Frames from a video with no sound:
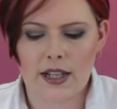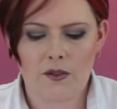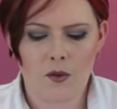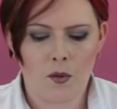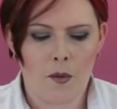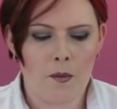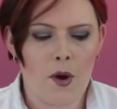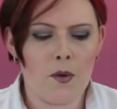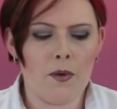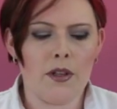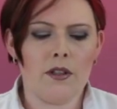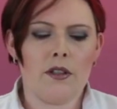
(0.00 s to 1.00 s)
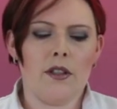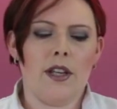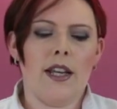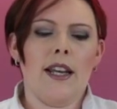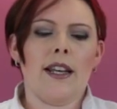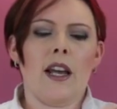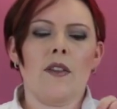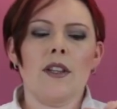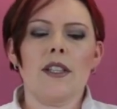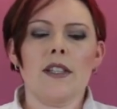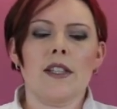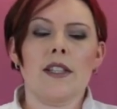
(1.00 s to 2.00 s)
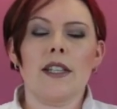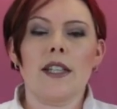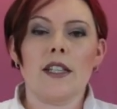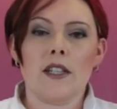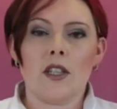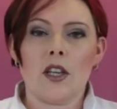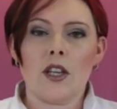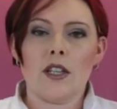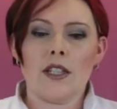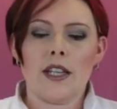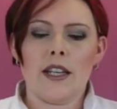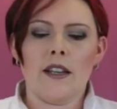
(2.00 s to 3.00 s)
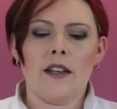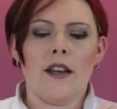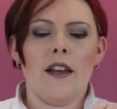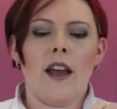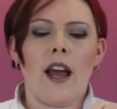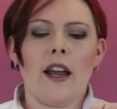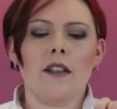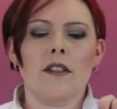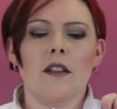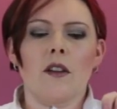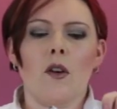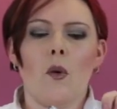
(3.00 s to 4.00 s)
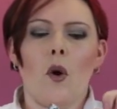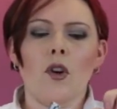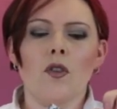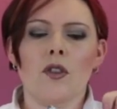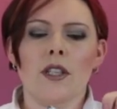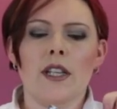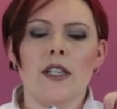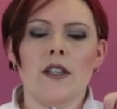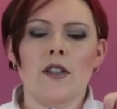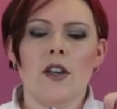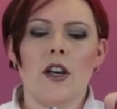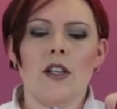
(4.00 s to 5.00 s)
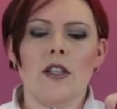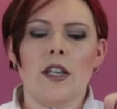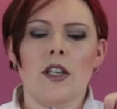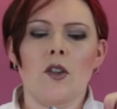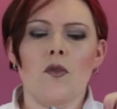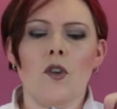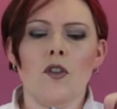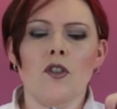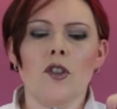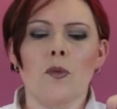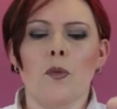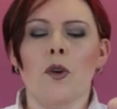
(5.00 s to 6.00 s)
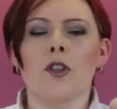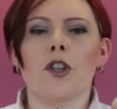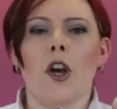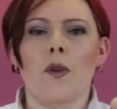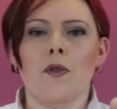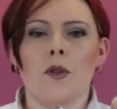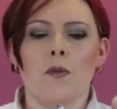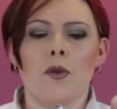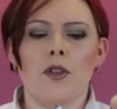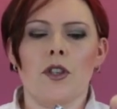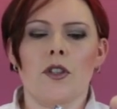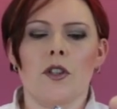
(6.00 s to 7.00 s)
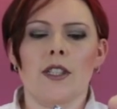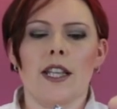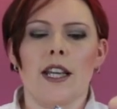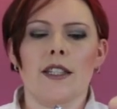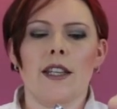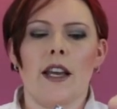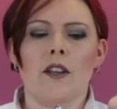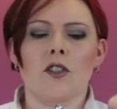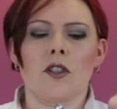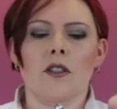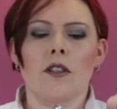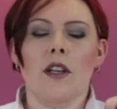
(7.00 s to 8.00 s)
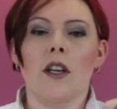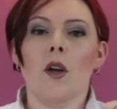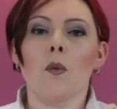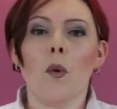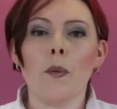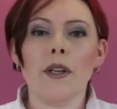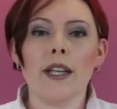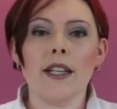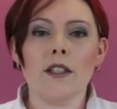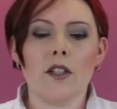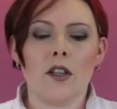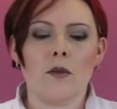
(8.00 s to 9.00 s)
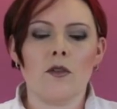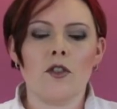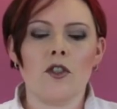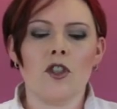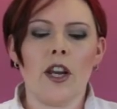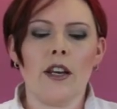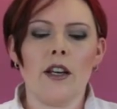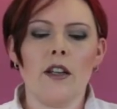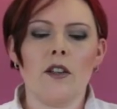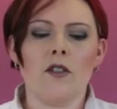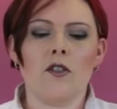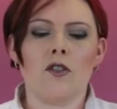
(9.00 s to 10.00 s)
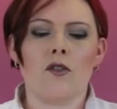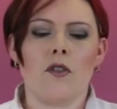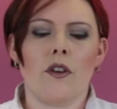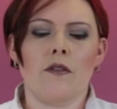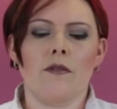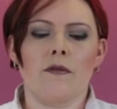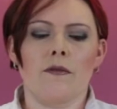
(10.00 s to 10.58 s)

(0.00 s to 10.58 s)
down for one moment. Now this is the CD30, and on your CD30 you've got just a push hose that pushes onto that section. What we need to do is just gently unscrew,